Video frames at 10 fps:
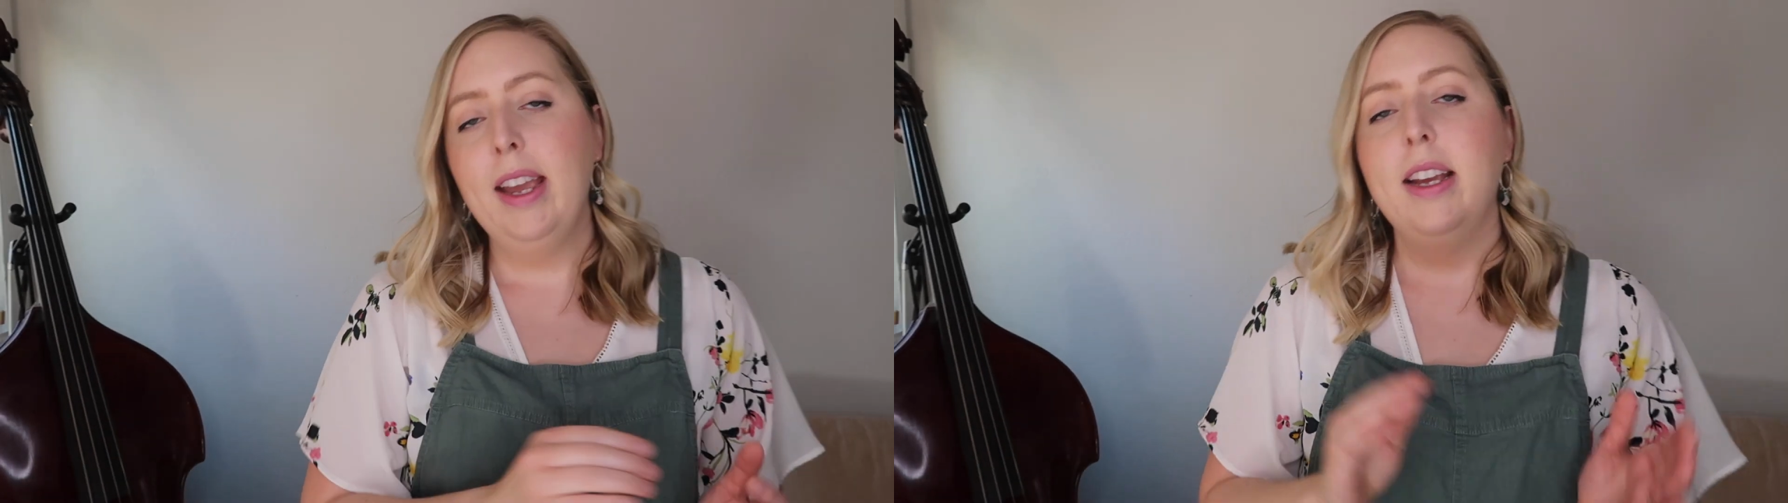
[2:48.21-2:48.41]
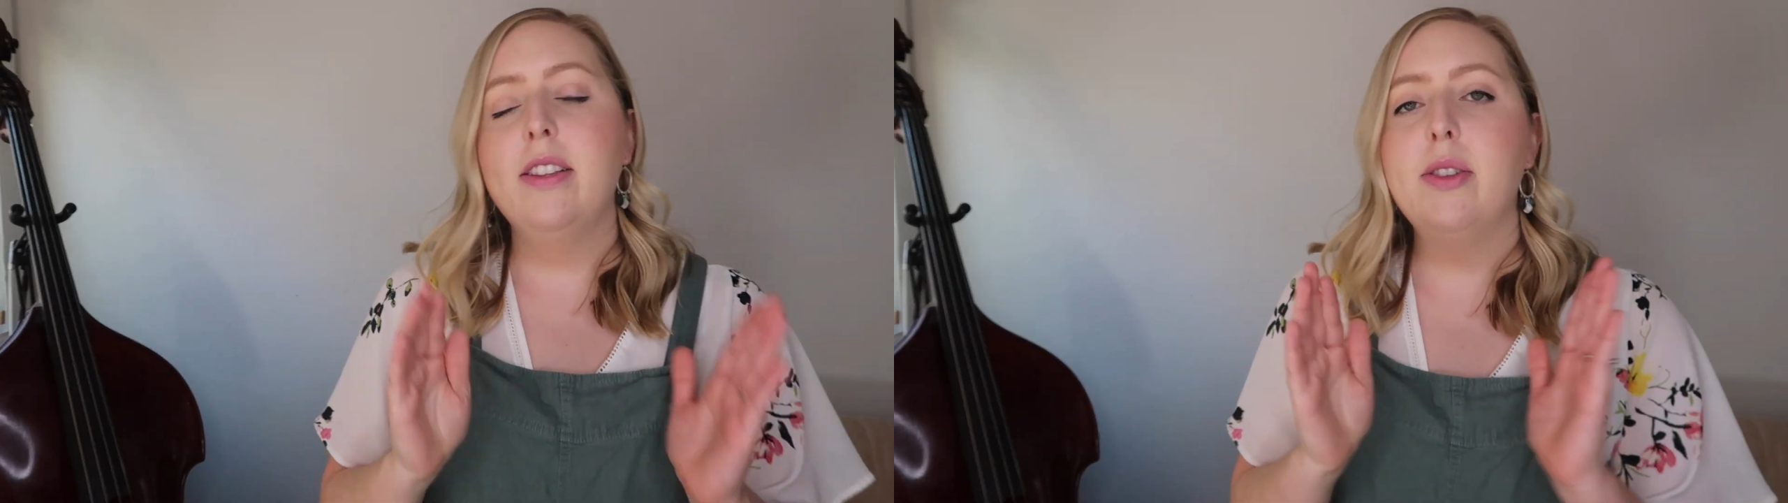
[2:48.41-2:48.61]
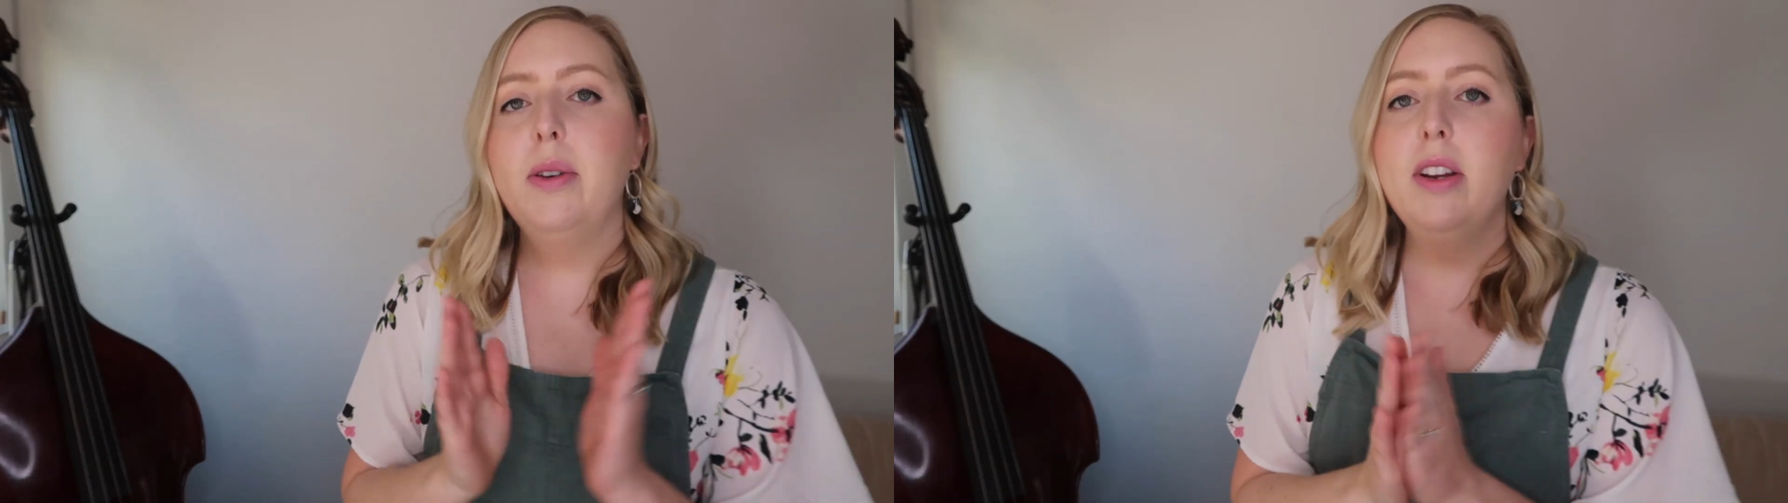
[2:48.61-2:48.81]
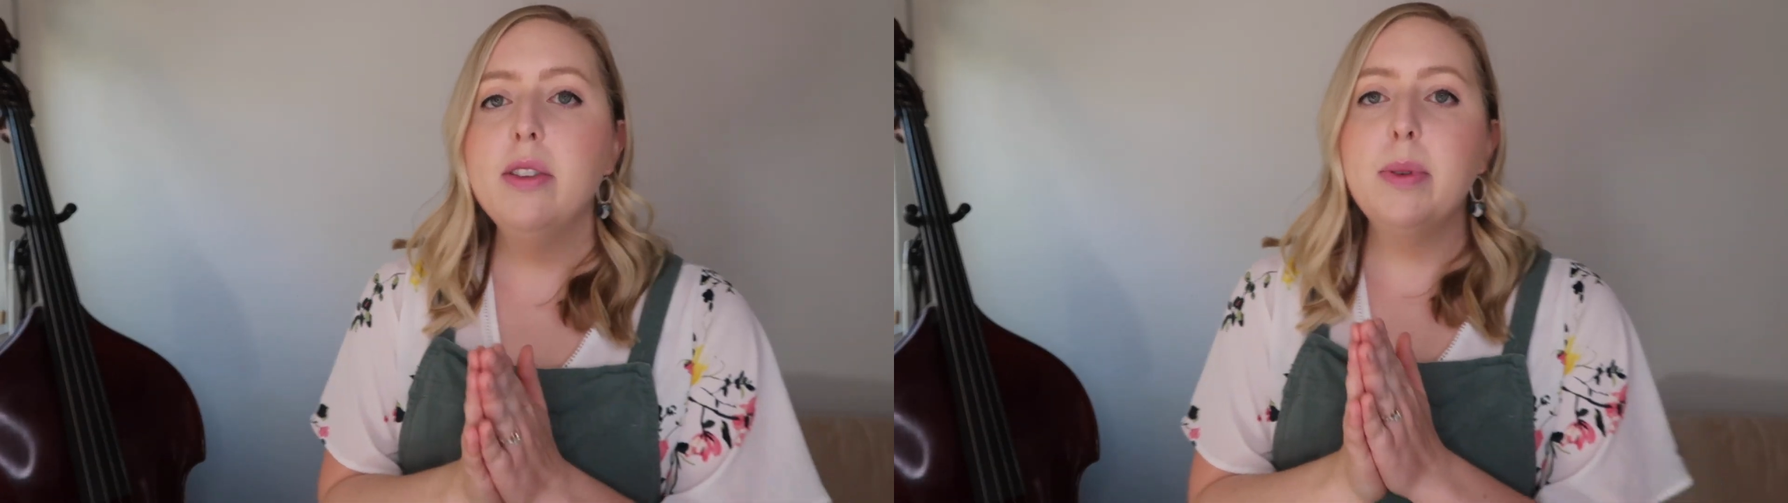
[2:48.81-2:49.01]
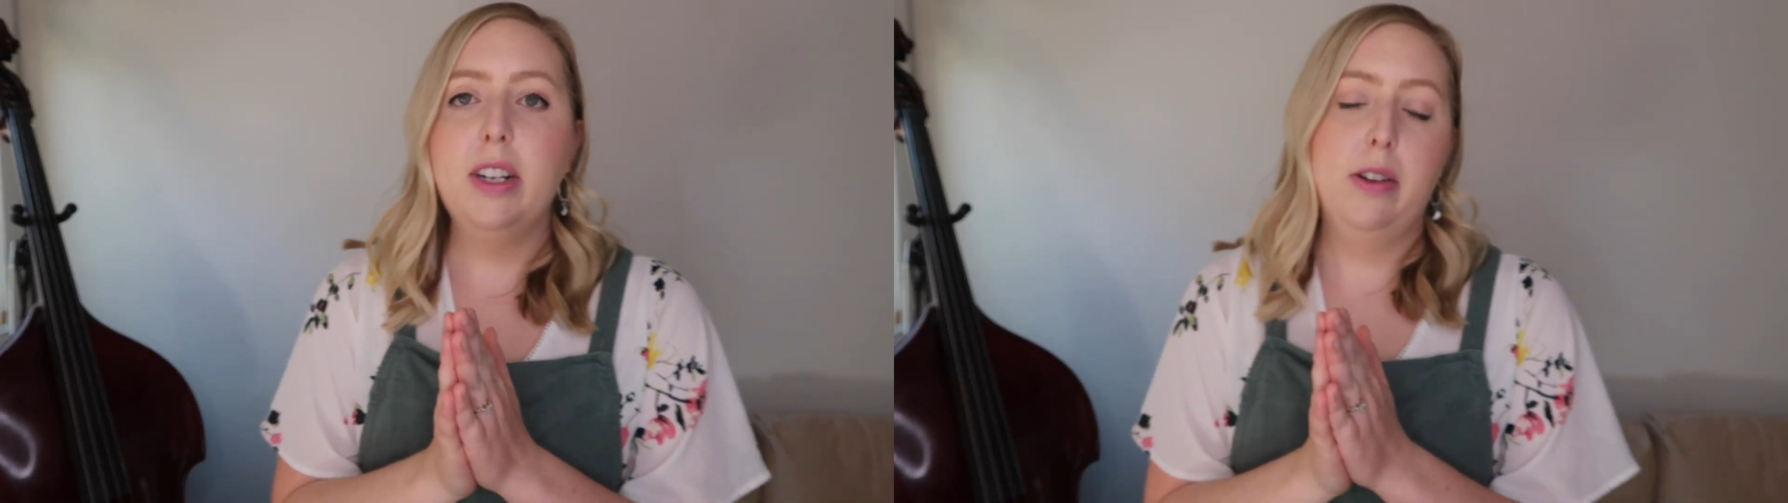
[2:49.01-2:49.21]
And so
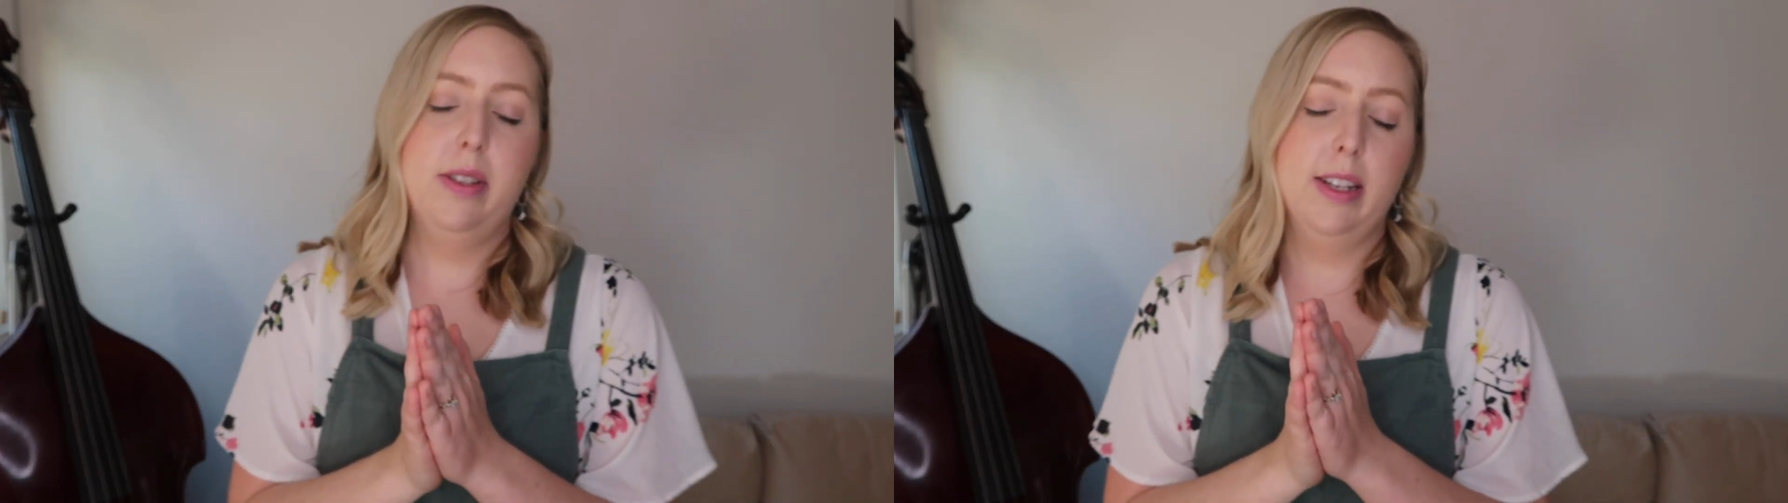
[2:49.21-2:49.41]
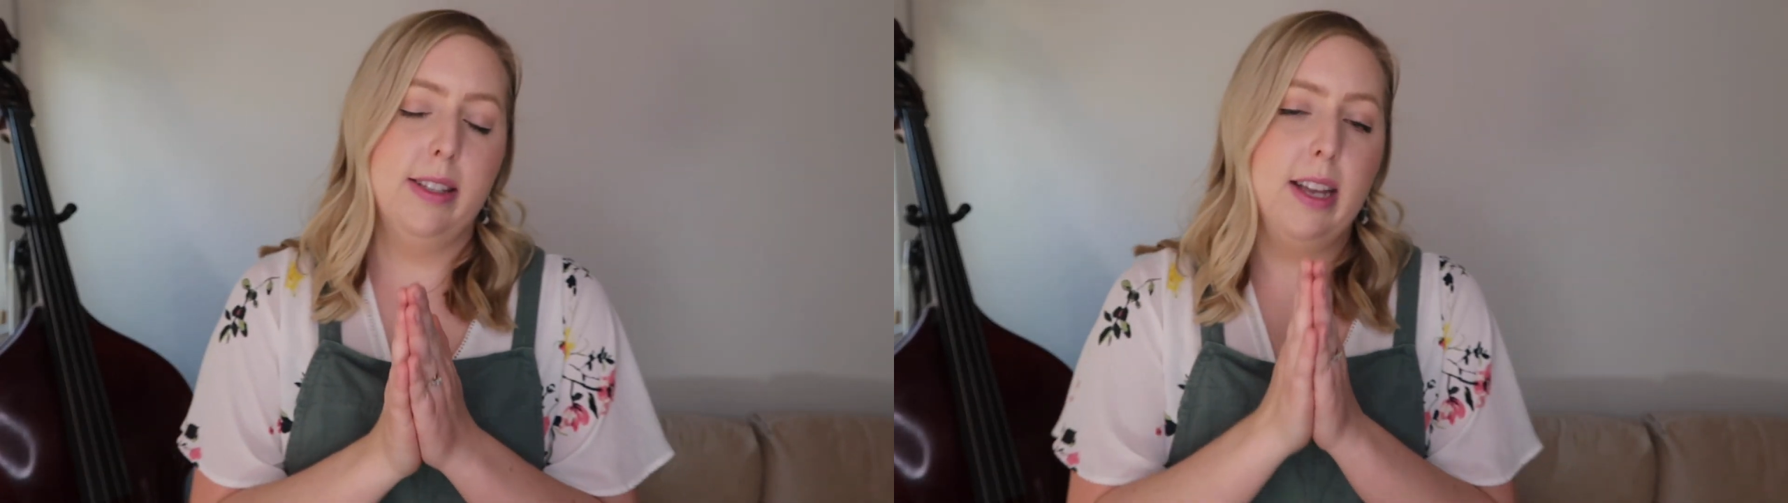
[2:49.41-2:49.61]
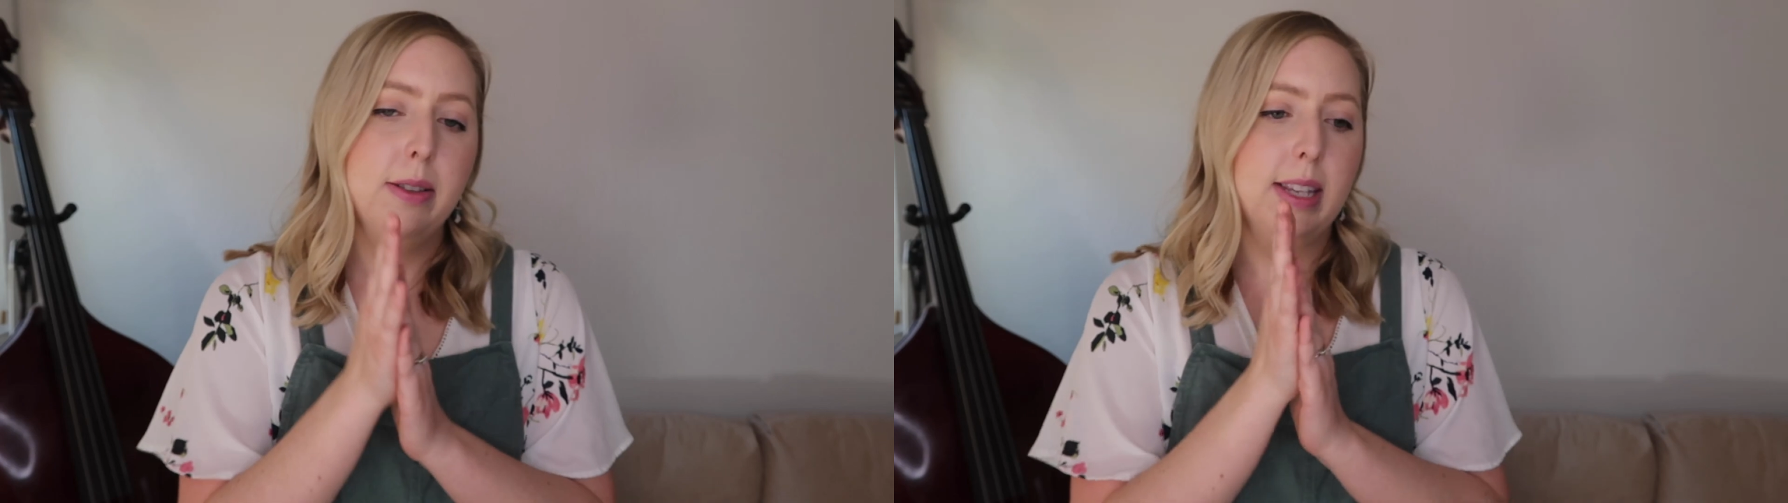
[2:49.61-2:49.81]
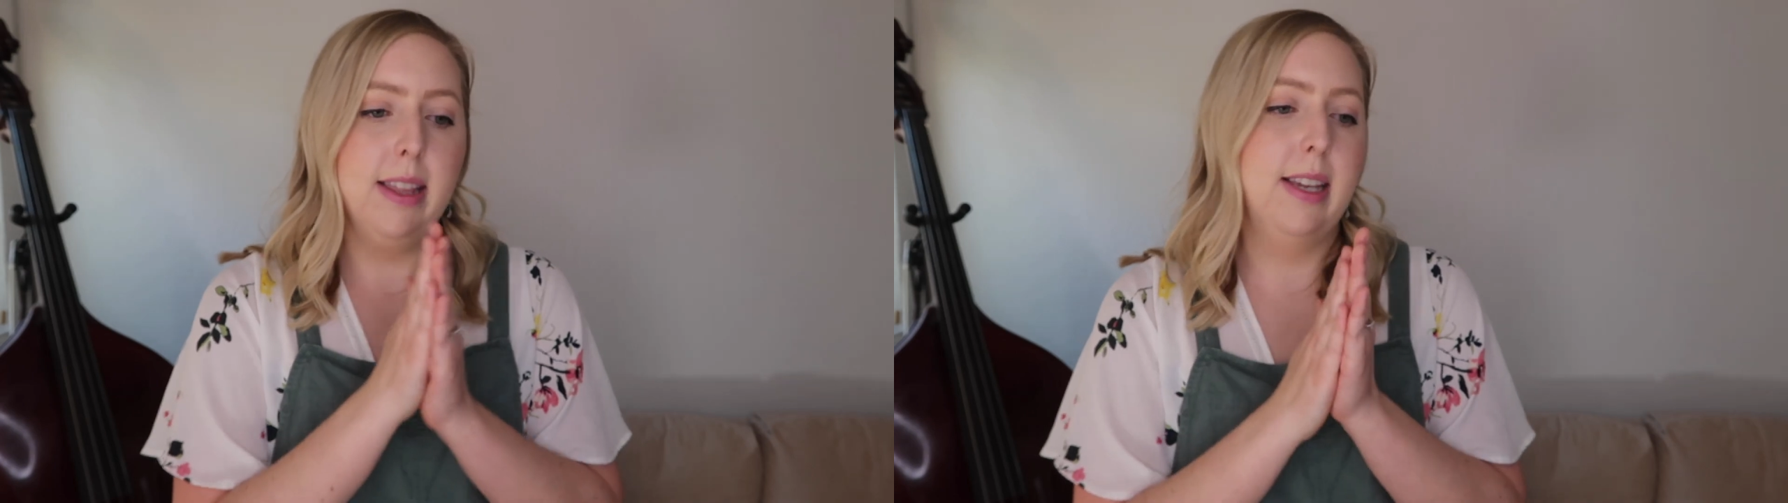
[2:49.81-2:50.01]
here's what it goes. It sounds like